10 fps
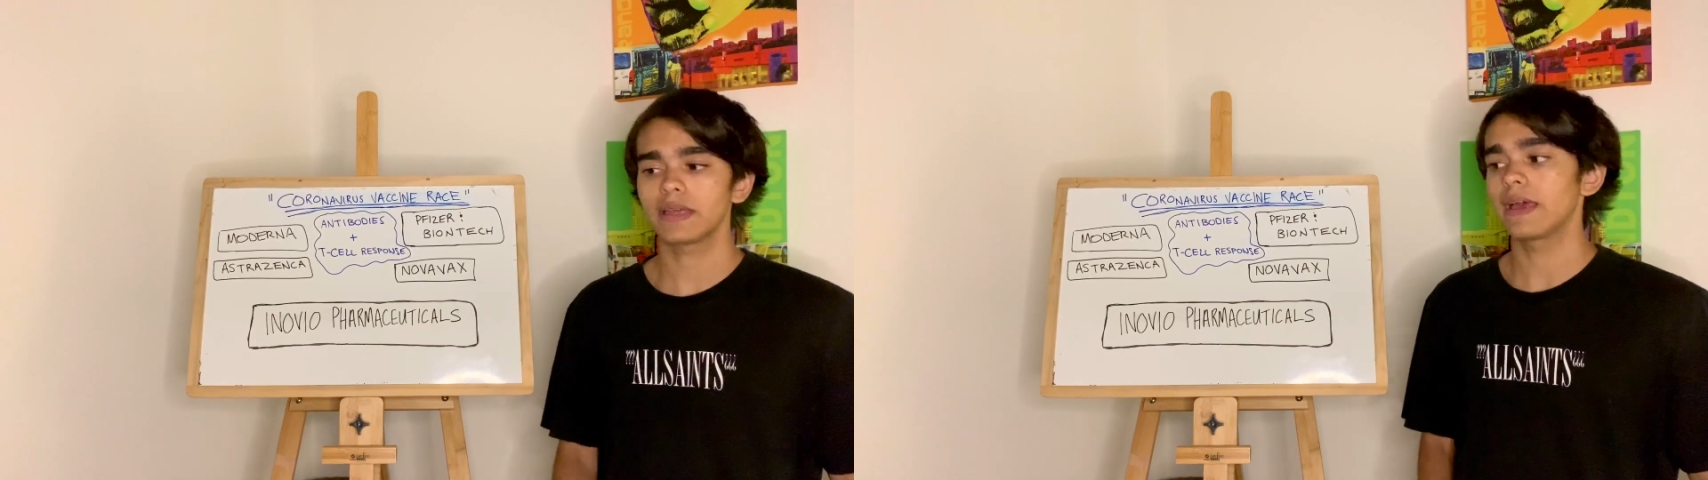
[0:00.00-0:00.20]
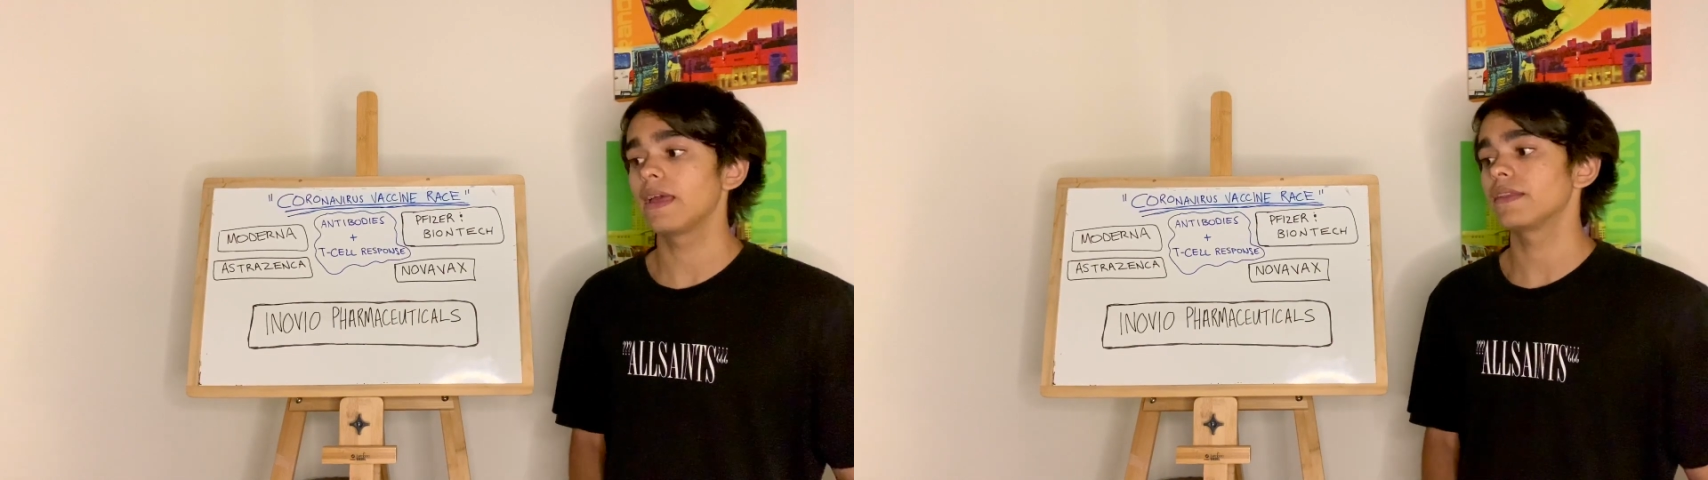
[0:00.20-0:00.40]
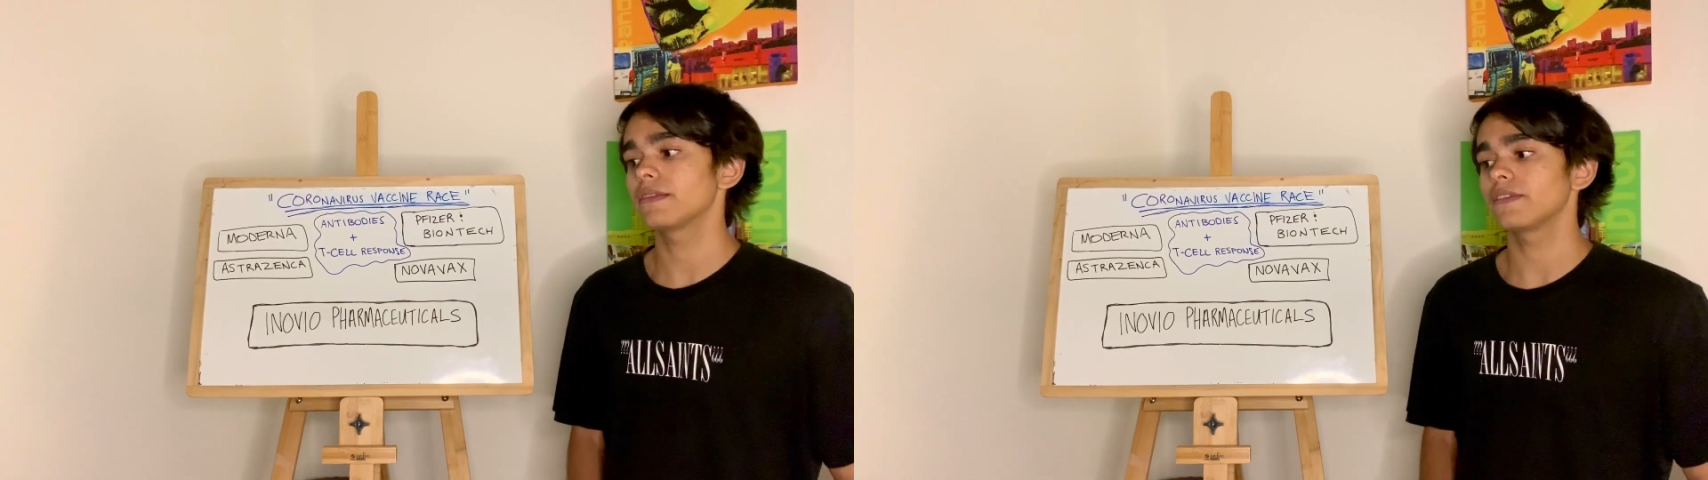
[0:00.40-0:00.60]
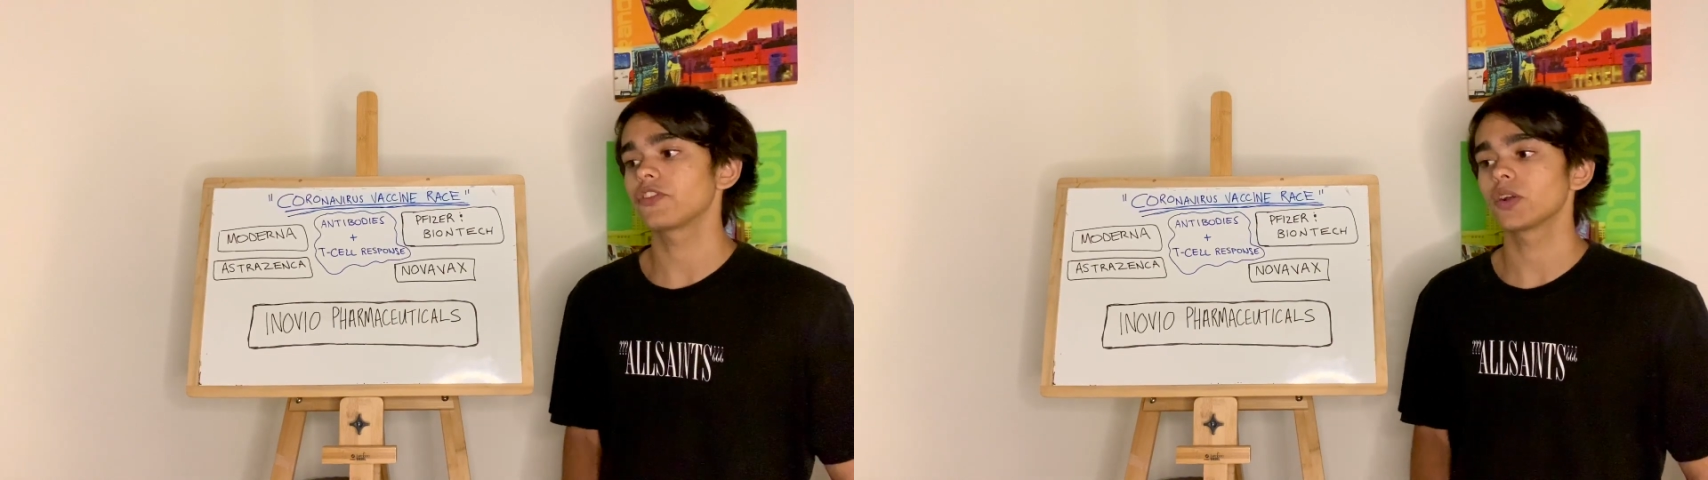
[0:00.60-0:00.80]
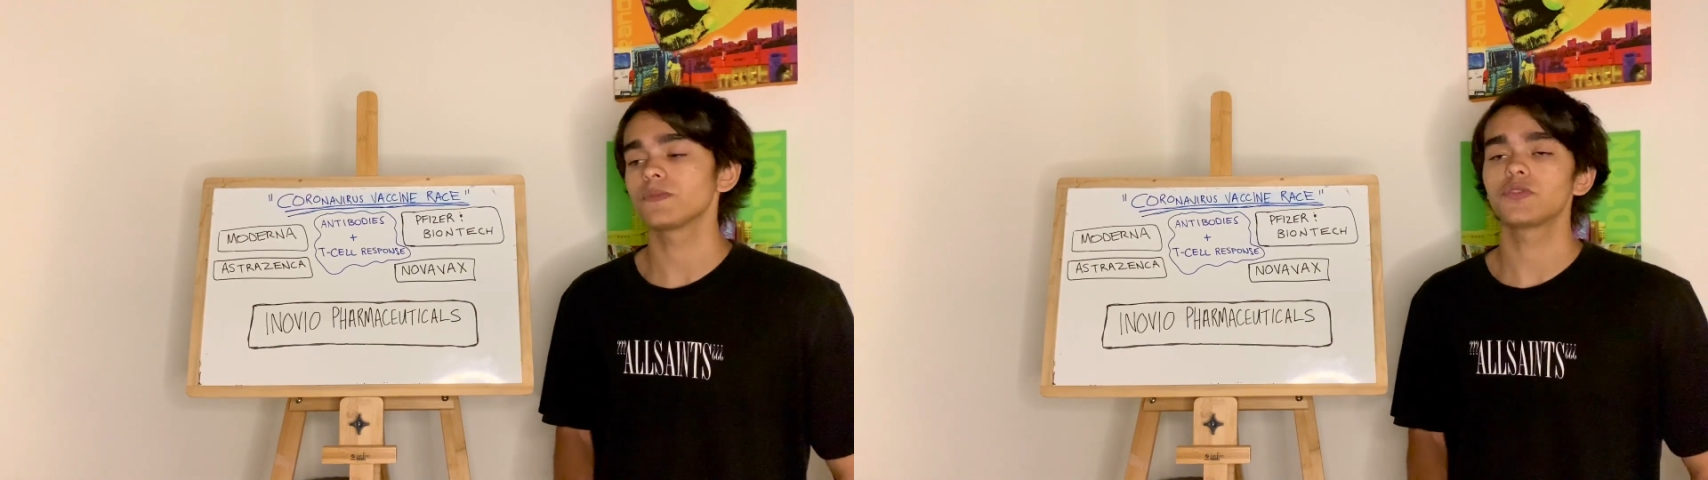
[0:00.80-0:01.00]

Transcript: and in turn